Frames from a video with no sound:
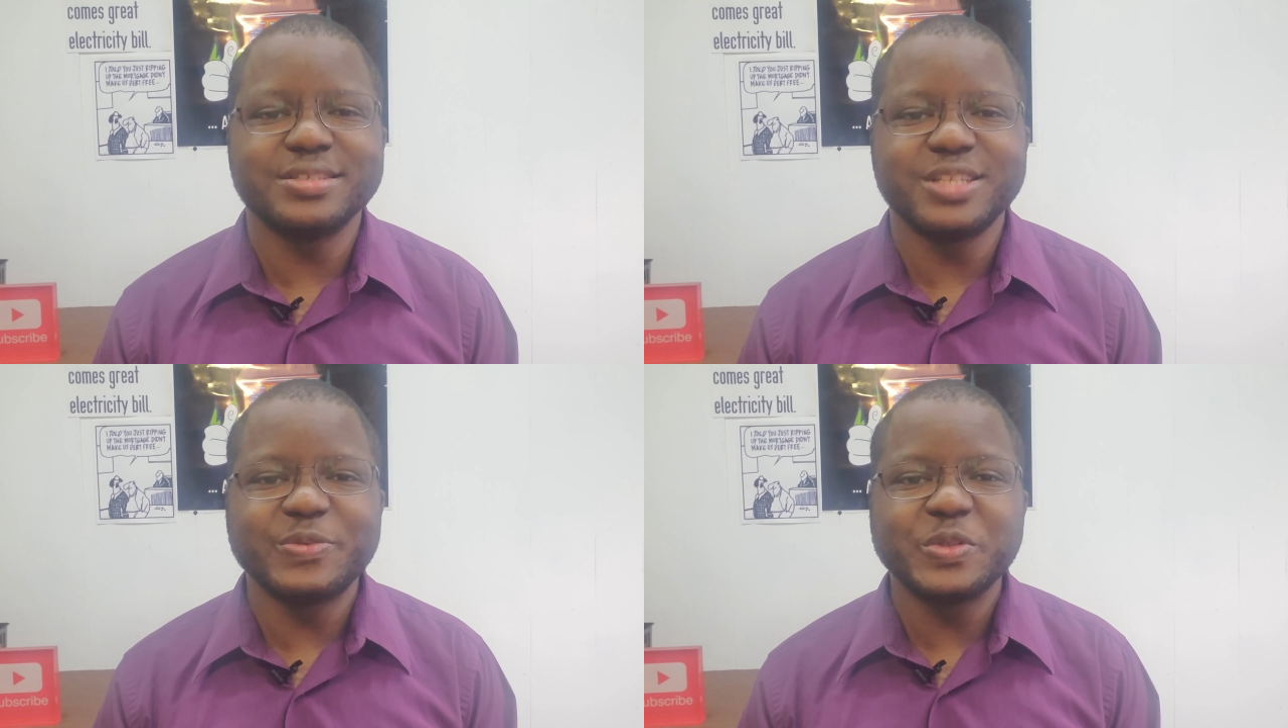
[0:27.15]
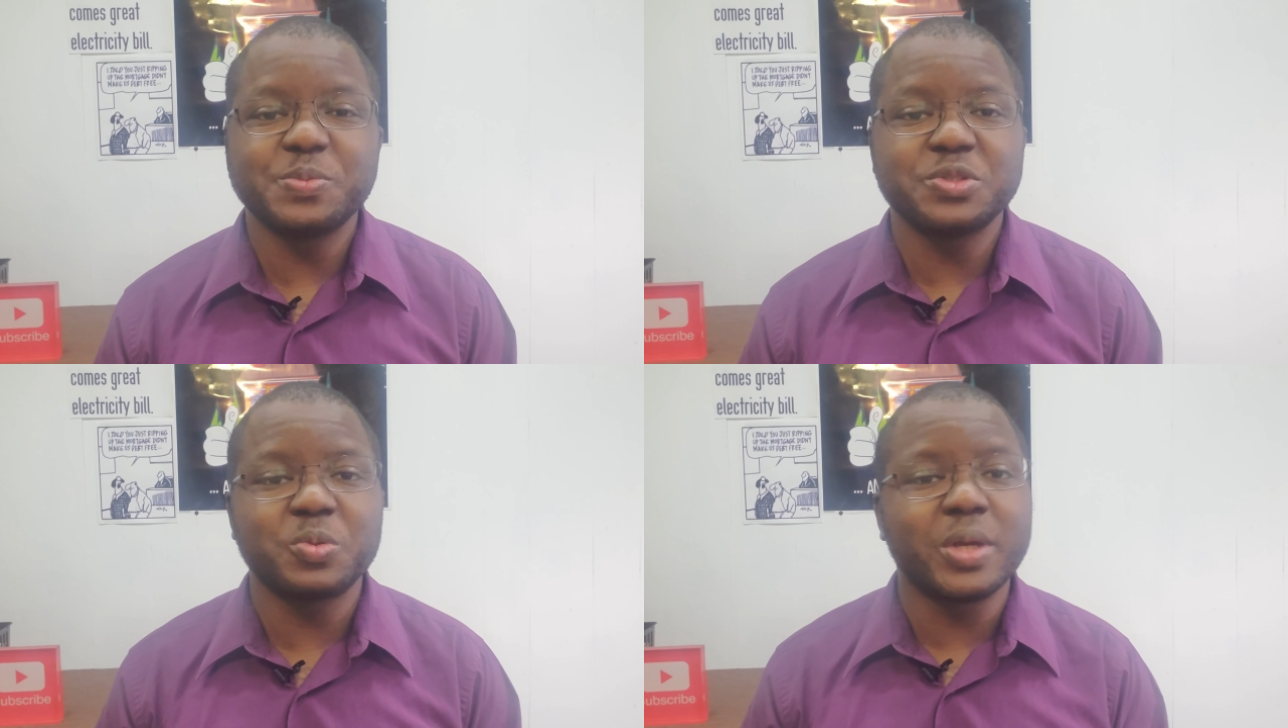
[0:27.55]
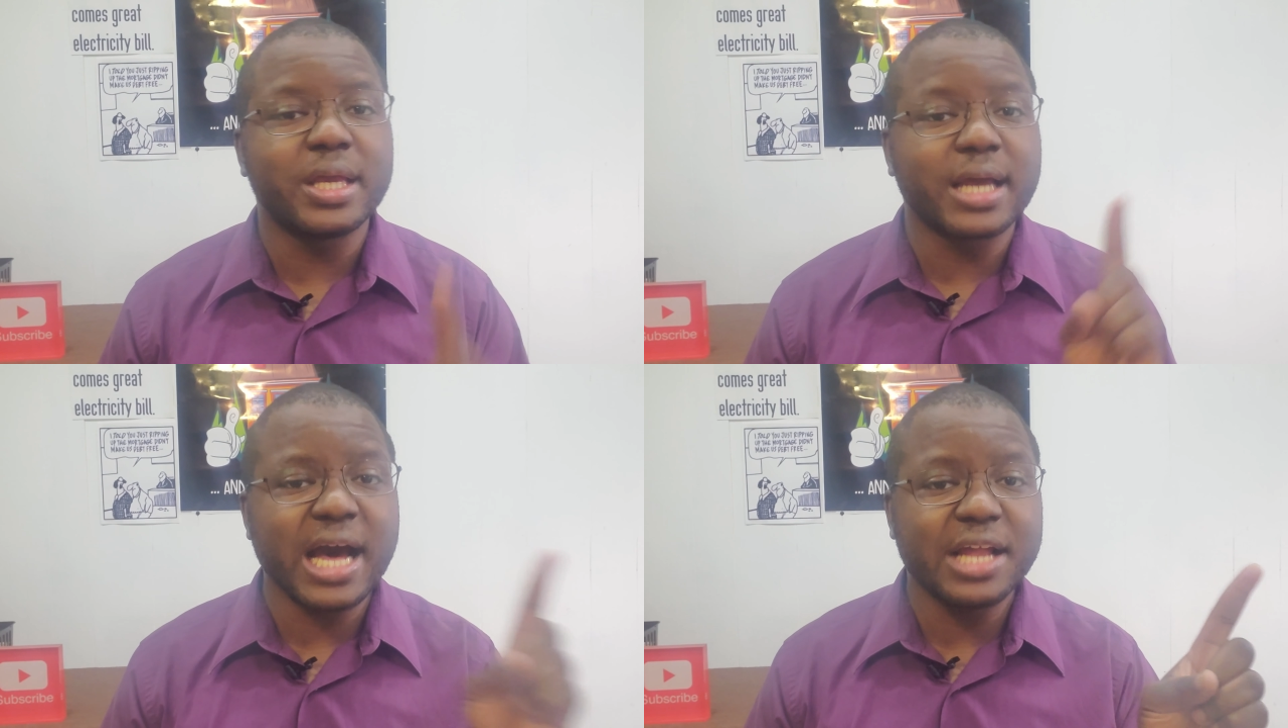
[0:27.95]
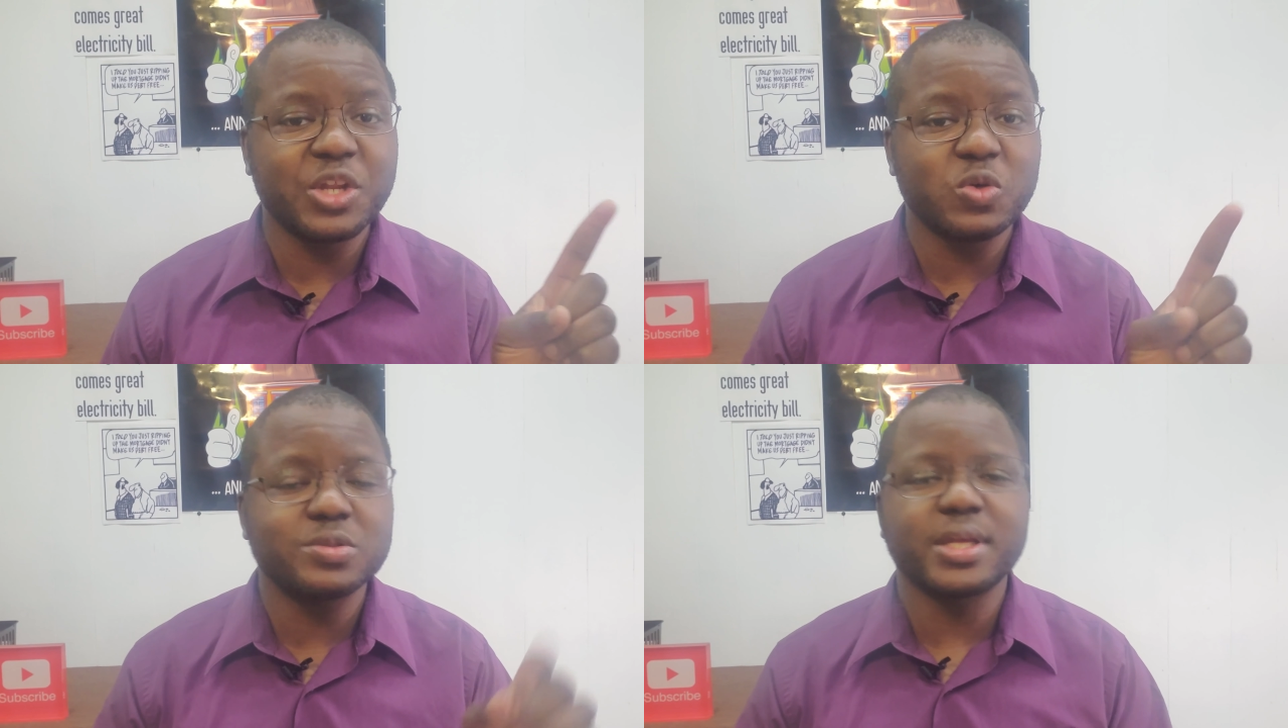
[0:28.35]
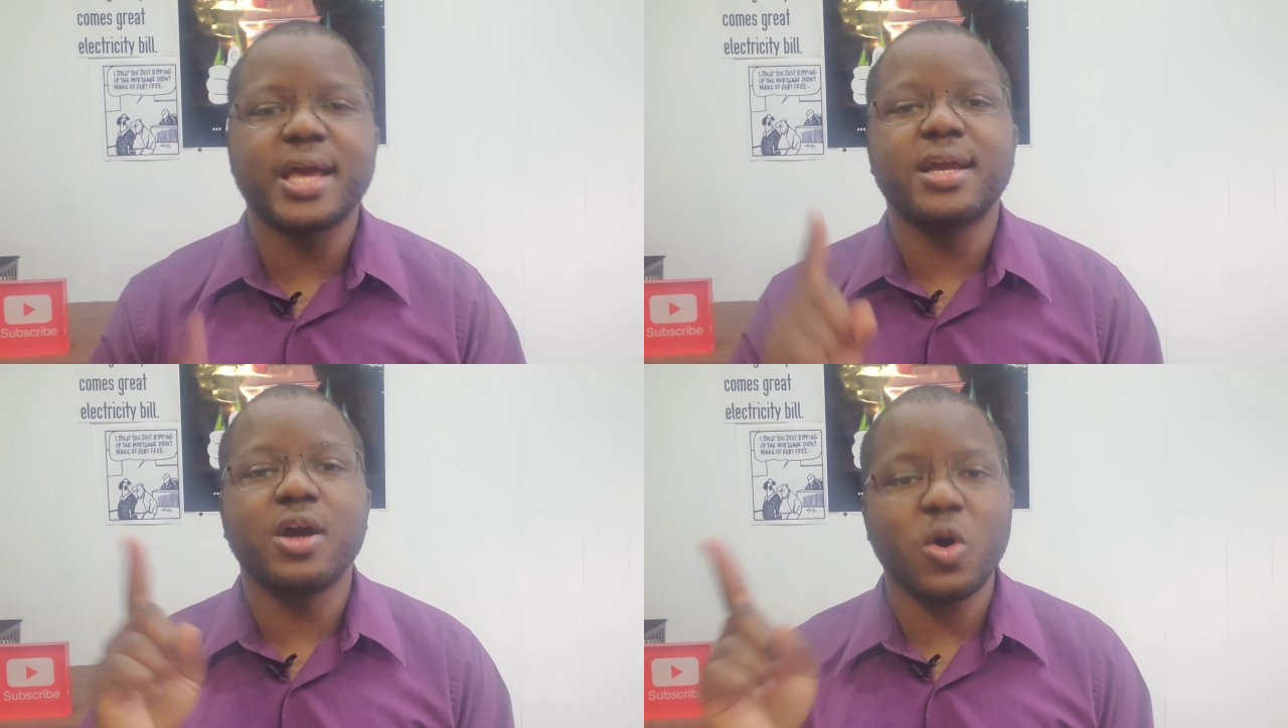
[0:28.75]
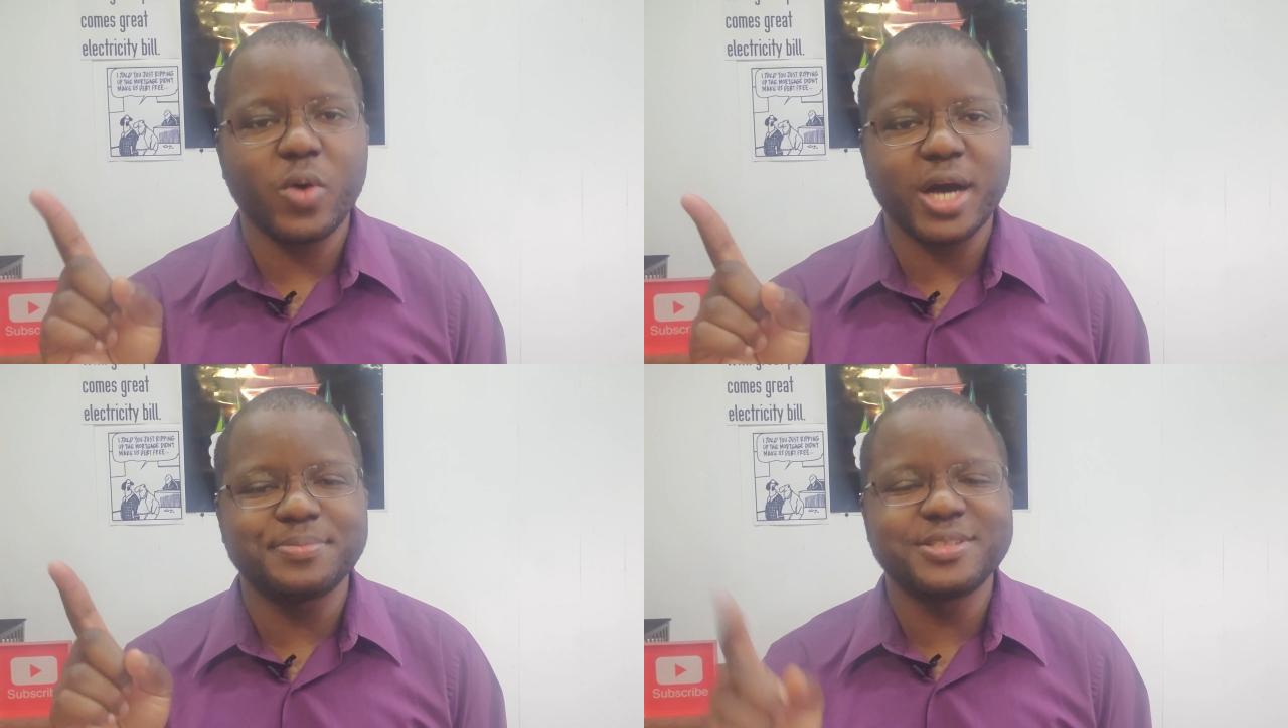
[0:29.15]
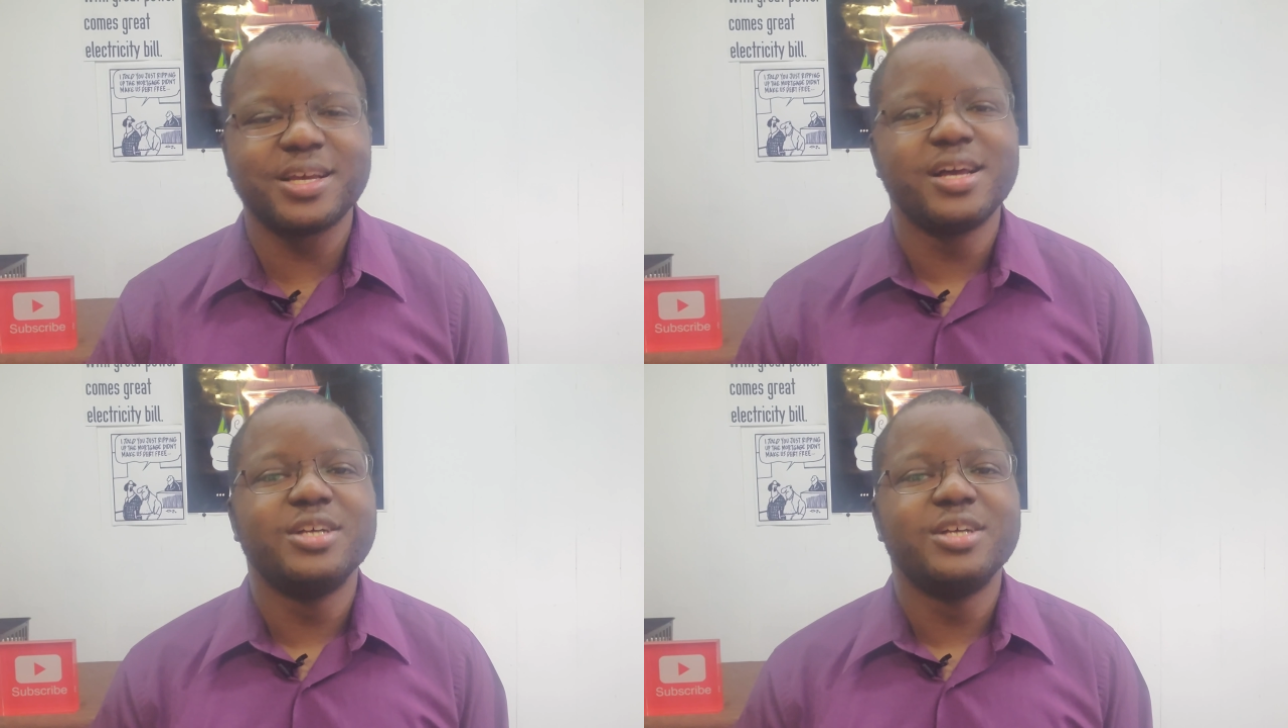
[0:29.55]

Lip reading: the difference between condos and co-ops